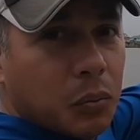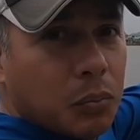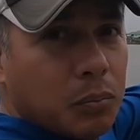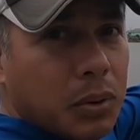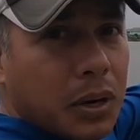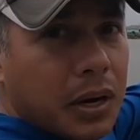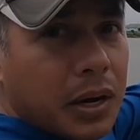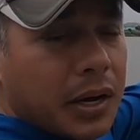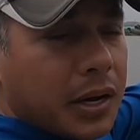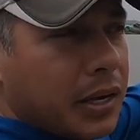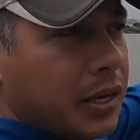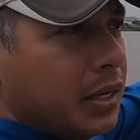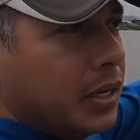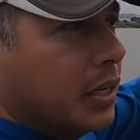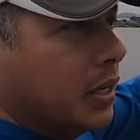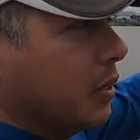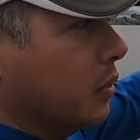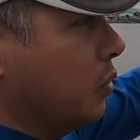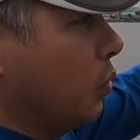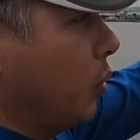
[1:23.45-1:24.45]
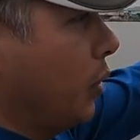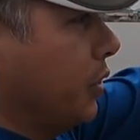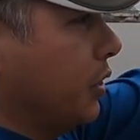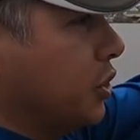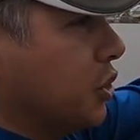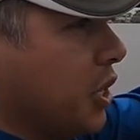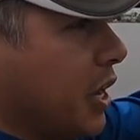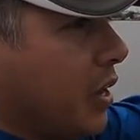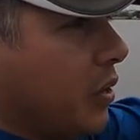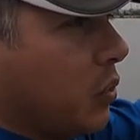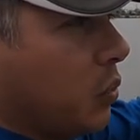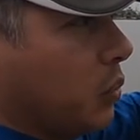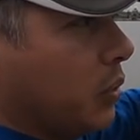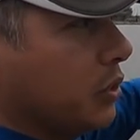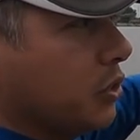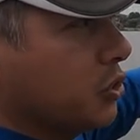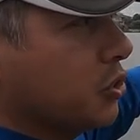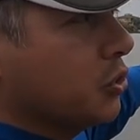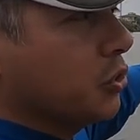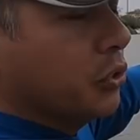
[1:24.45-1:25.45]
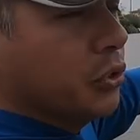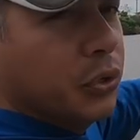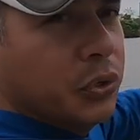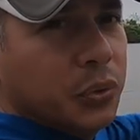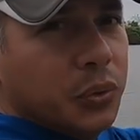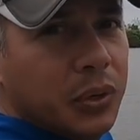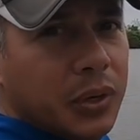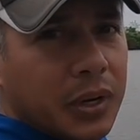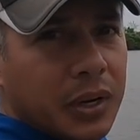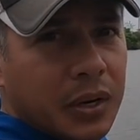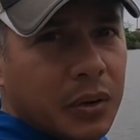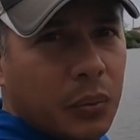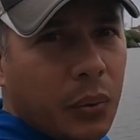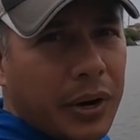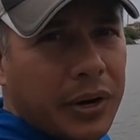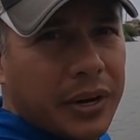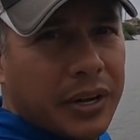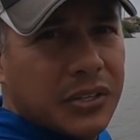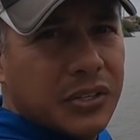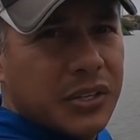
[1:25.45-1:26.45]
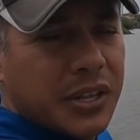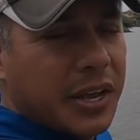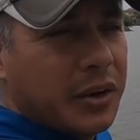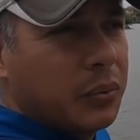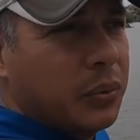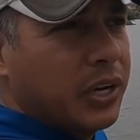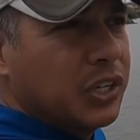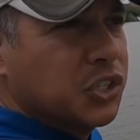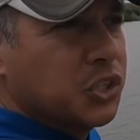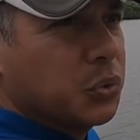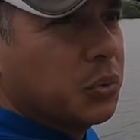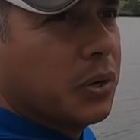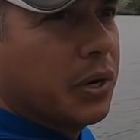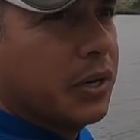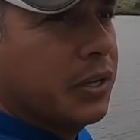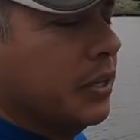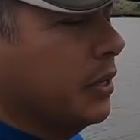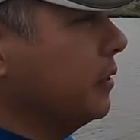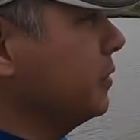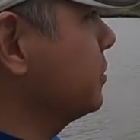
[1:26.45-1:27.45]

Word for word: by uh, where the channel runs through, right next to that restaurant, and